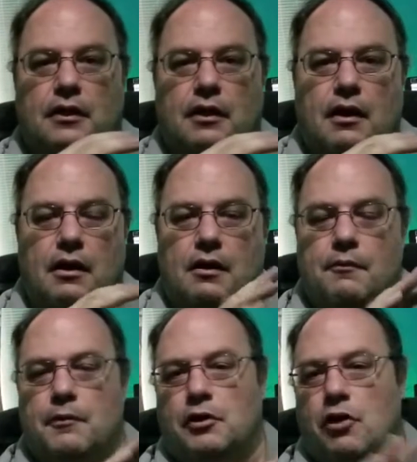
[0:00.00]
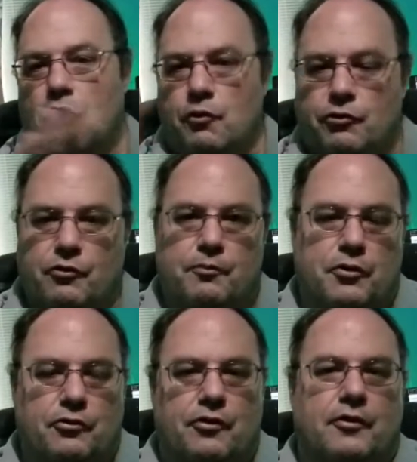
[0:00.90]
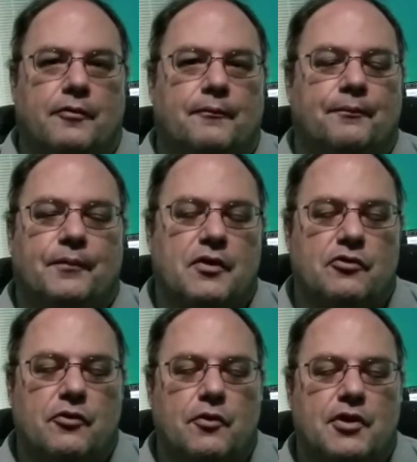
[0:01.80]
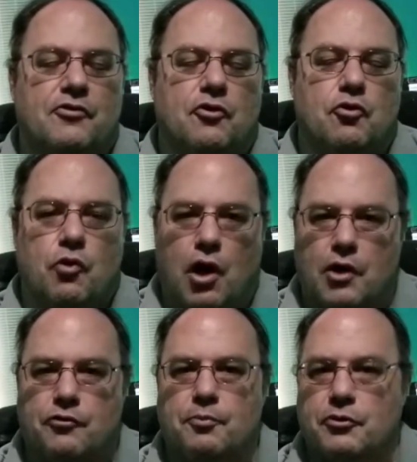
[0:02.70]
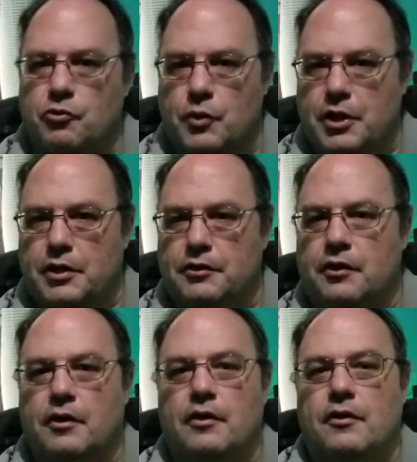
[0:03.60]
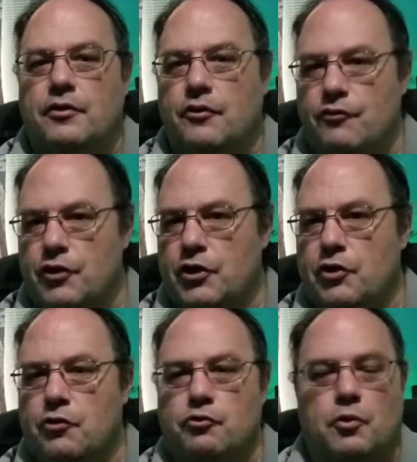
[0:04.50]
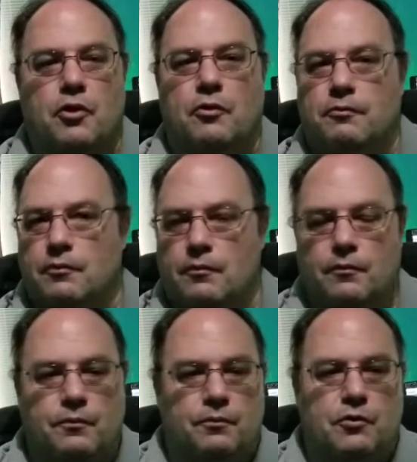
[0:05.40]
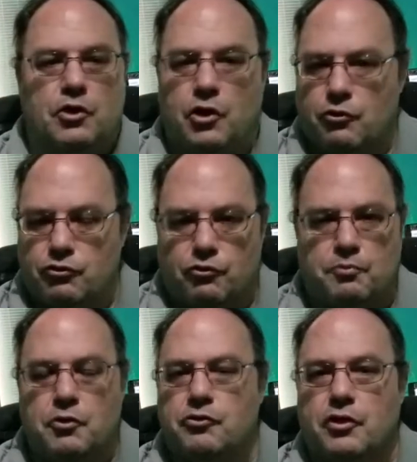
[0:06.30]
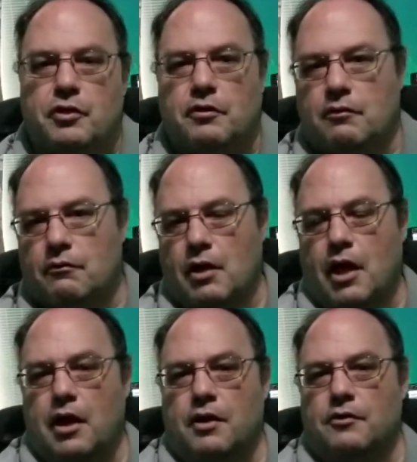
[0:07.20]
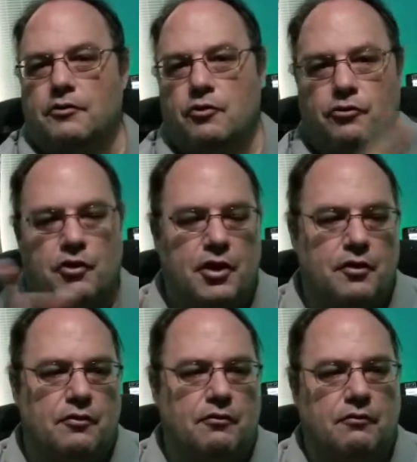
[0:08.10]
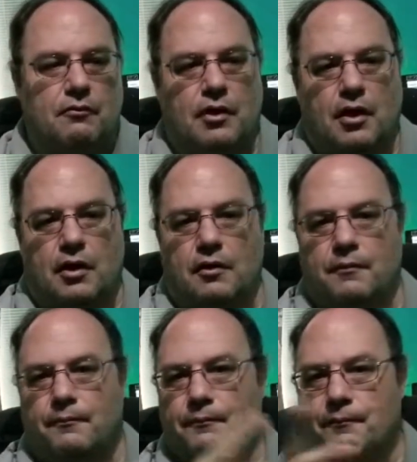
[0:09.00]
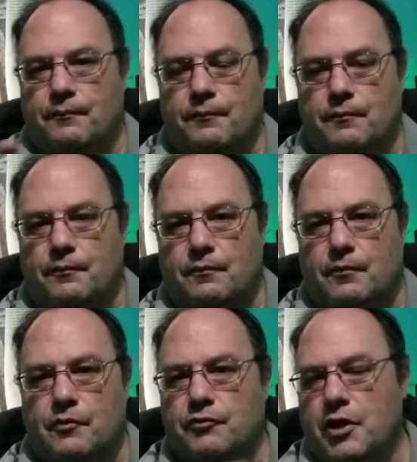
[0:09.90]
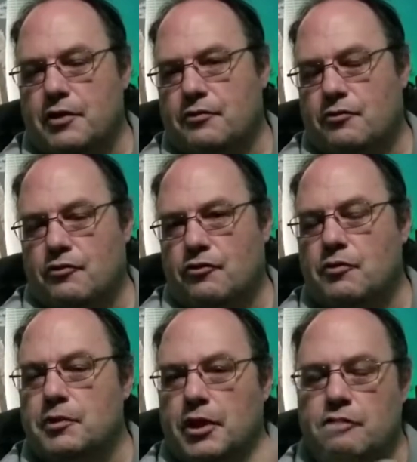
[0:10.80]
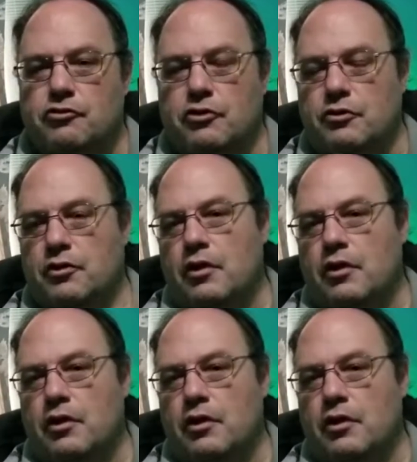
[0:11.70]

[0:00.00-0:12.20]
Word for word: um, along with some music. So it's a cross between the videos where you hear just music and you're seeing um, the flight simulation,